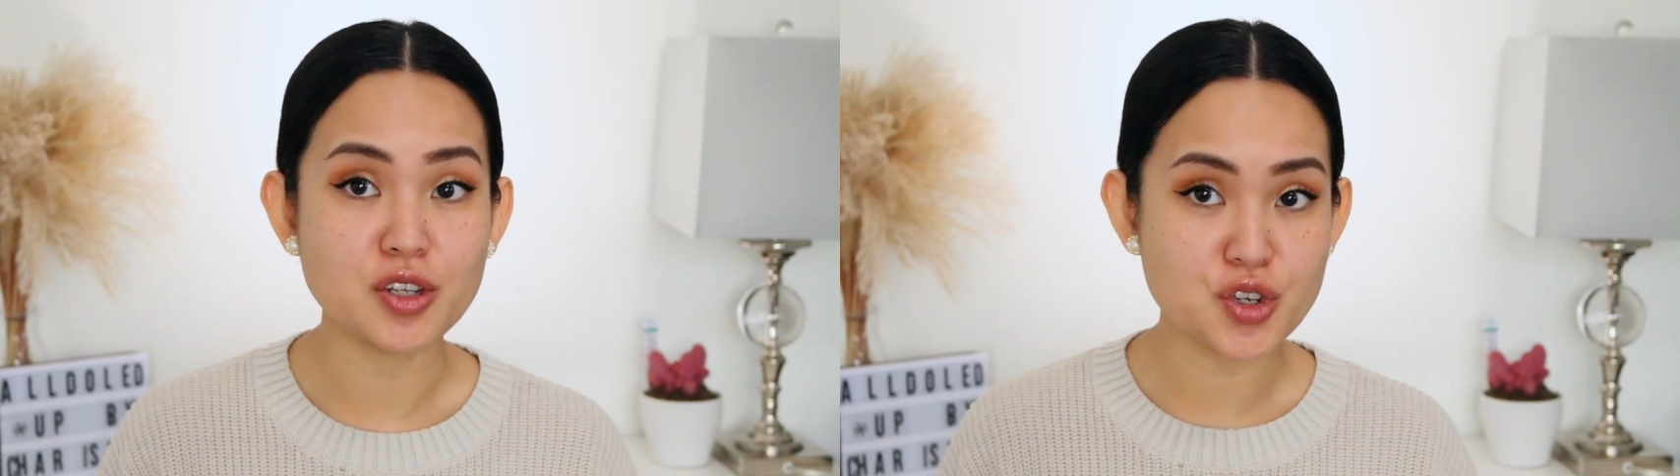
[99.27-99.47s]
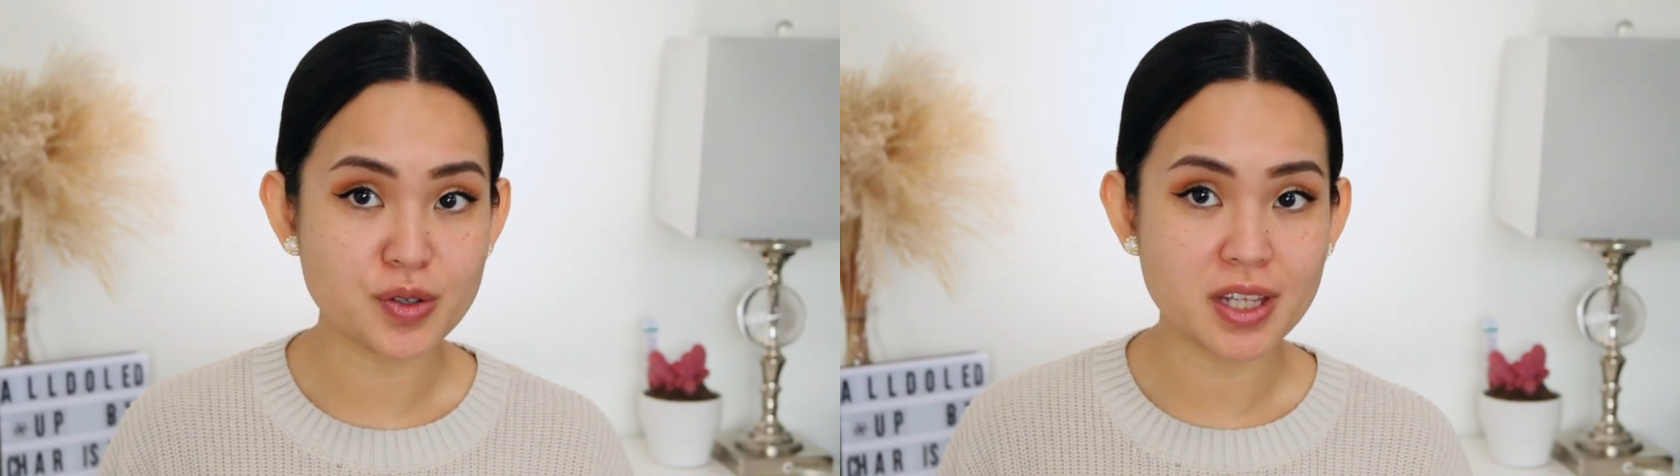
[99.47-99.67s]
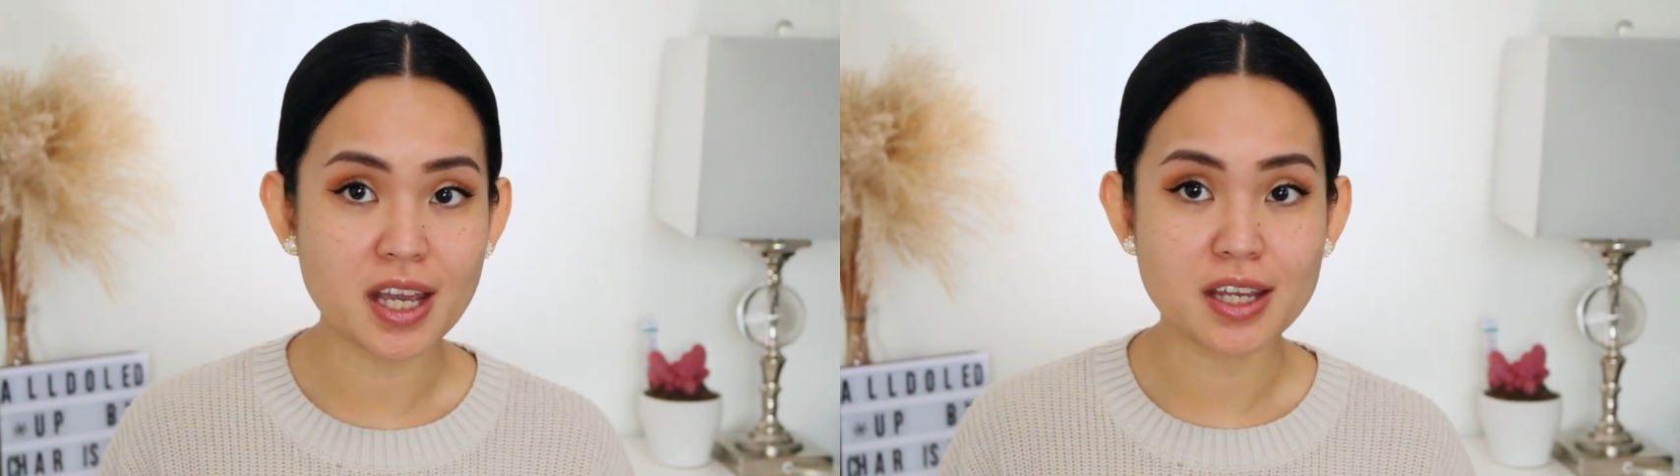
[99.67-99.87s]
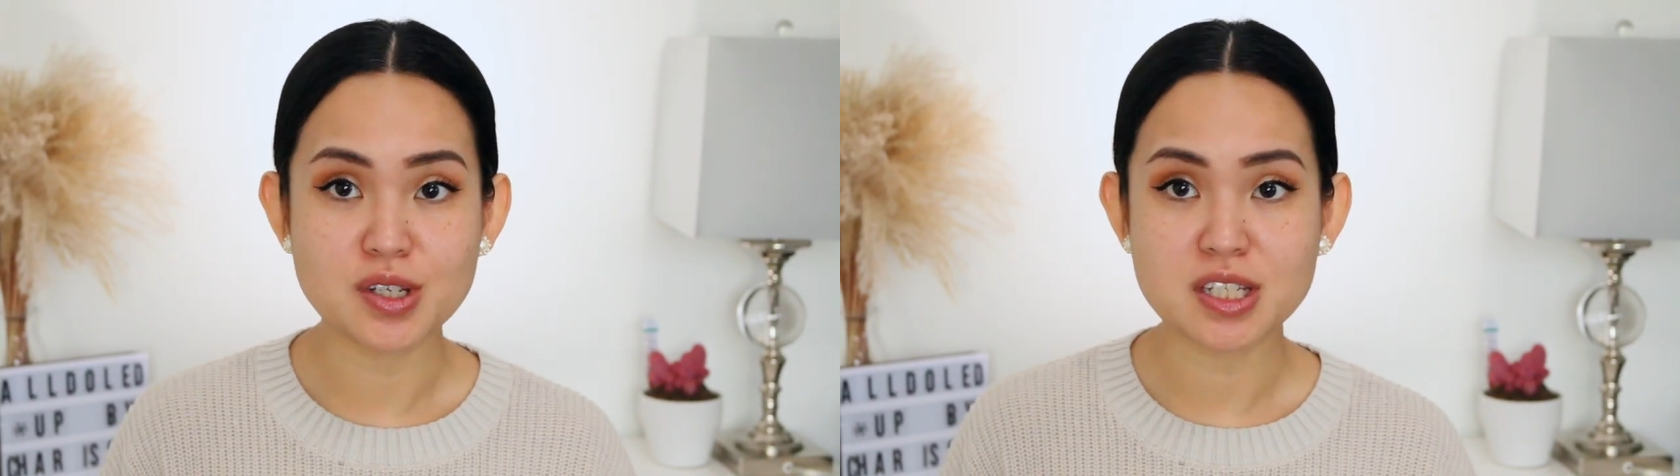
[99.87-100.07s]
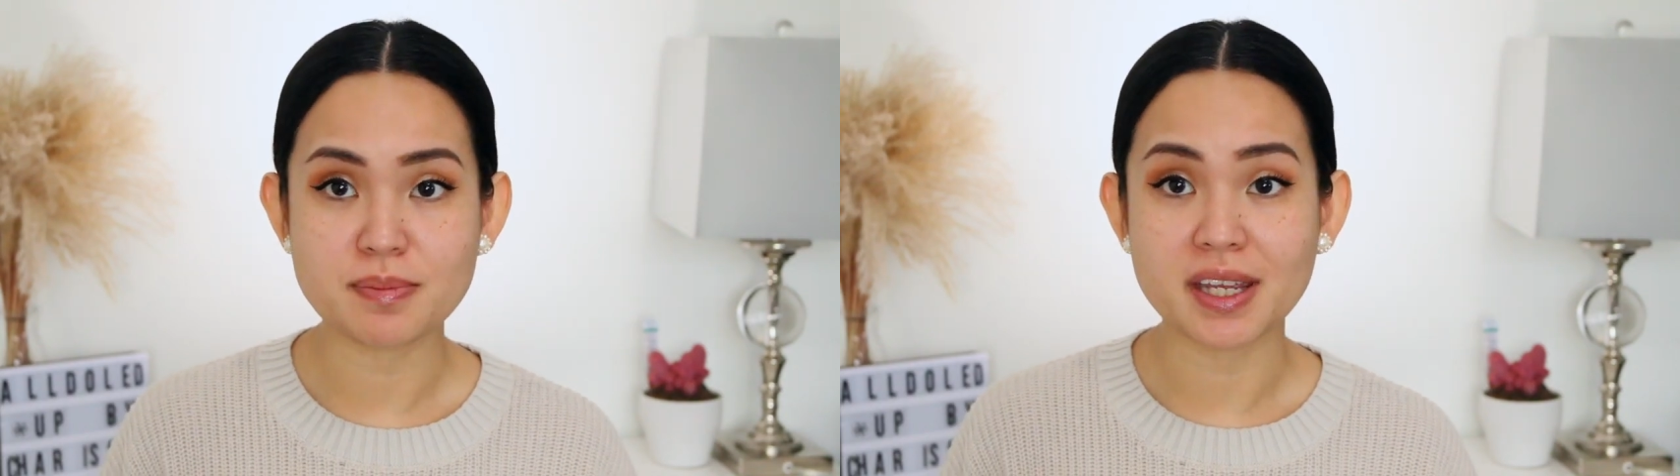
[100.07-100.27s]
Usually I
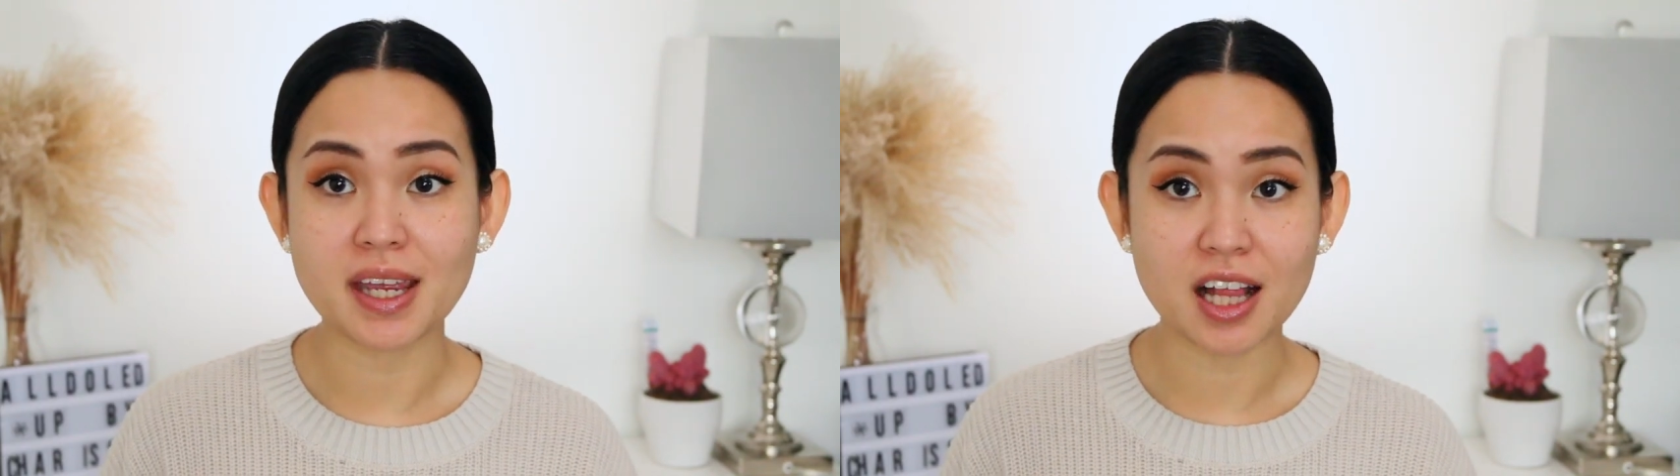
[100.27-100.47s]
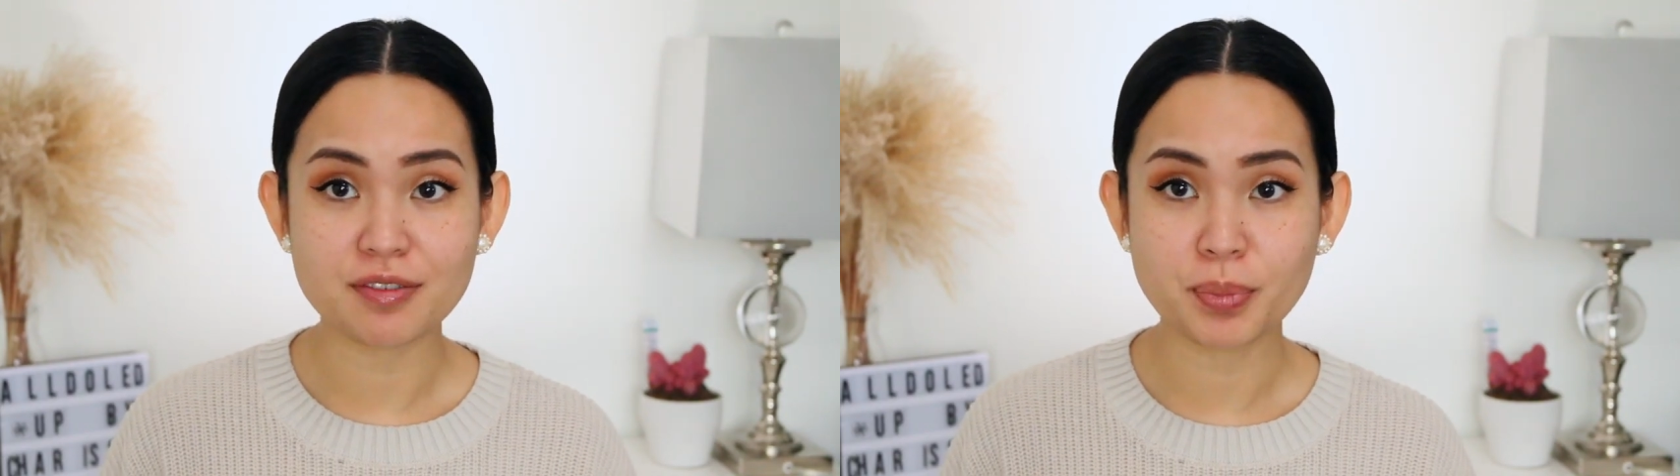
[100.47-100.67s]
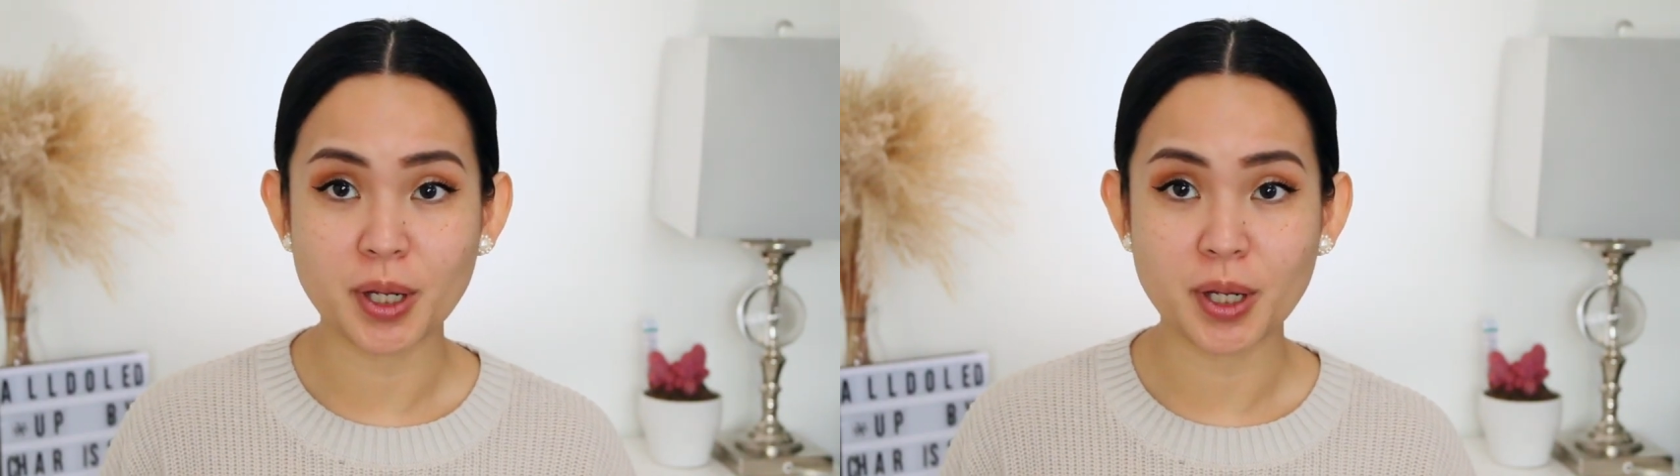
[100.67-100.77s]
use my e l f.